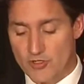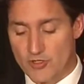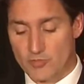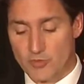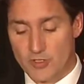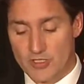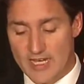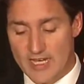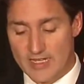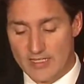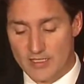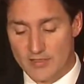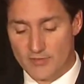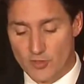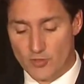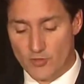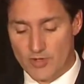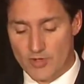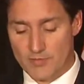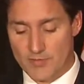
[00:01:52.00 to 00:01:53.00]
protective
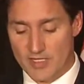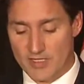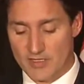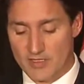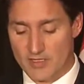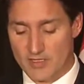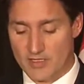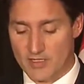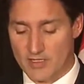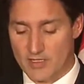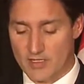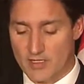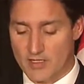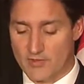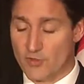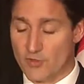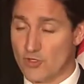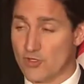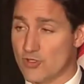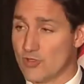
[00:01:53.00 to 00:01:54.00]
equipment.
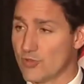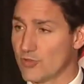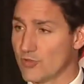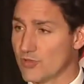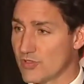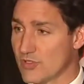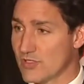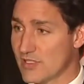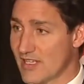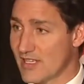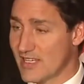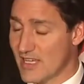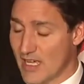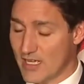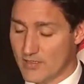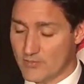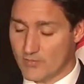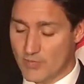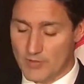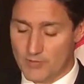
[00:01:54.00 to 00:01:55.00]
For students and
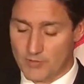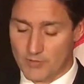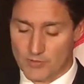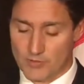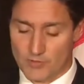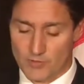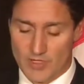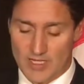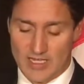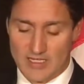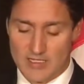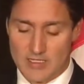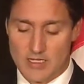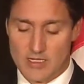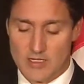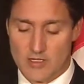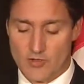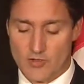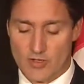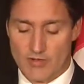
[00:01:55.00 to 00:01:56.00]
young people, we
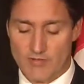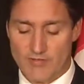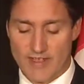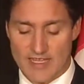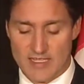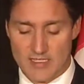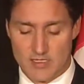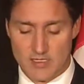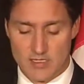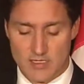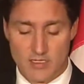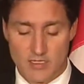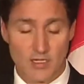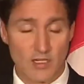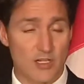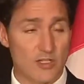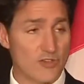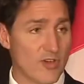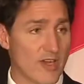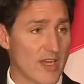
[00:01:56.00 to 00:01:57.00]
continue to invest in
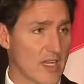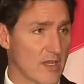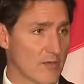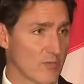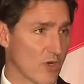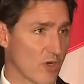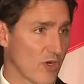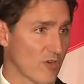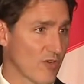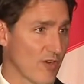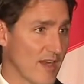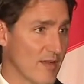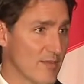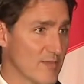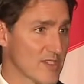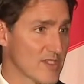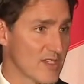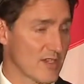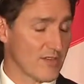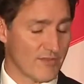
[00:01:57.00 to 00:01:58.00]
training
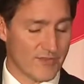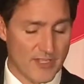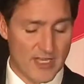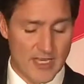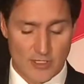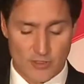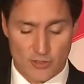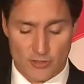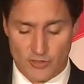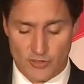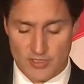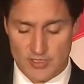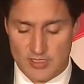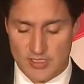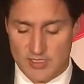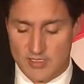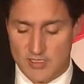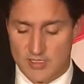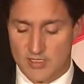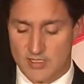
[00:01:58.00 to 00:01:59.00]
programs and financial
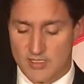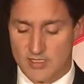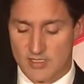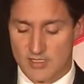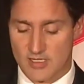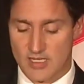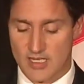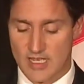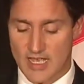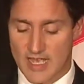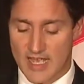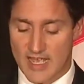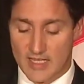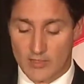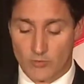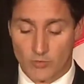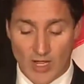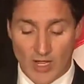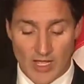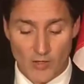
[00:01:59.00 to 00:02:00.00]
assistance.
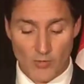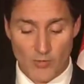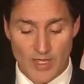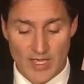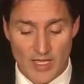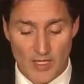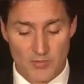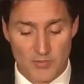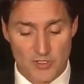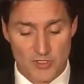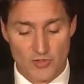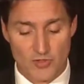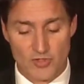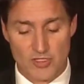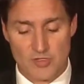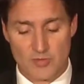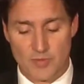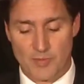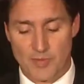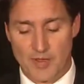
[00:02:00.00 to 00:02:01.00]
And while we help students
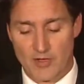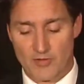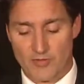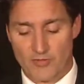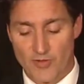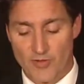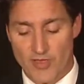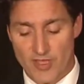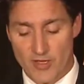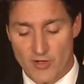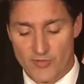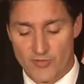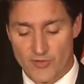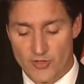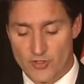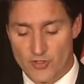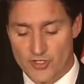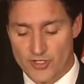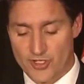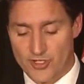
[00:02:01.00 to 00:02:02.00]
prepare for their
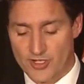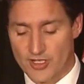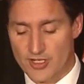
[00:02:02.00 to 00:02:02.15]
future,